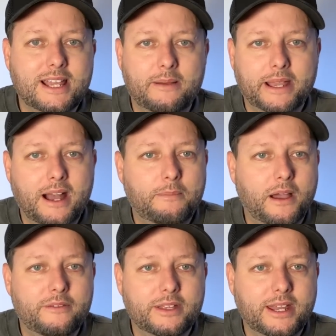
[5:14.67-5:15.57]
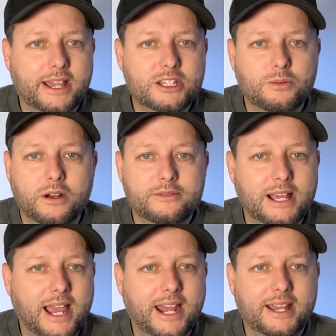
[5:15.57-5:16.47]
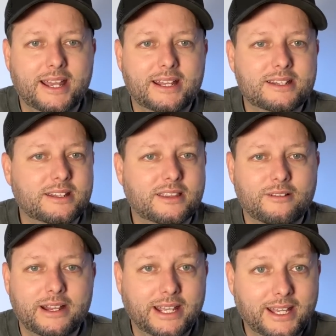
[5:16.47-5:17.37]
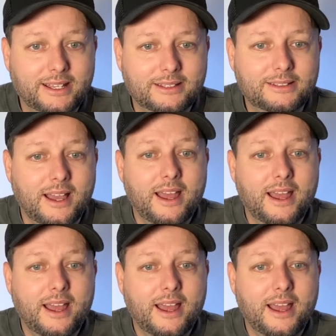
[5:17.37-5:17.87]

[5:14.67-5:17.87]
coming up over the next 12 to 18 to 3 years